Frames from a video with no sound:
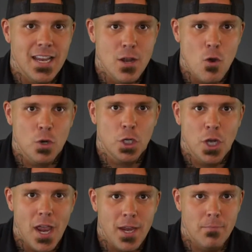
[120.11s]
no to
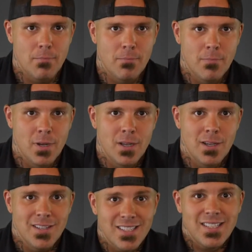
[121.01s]
shame,
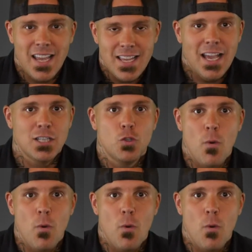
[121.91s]
to say yes to a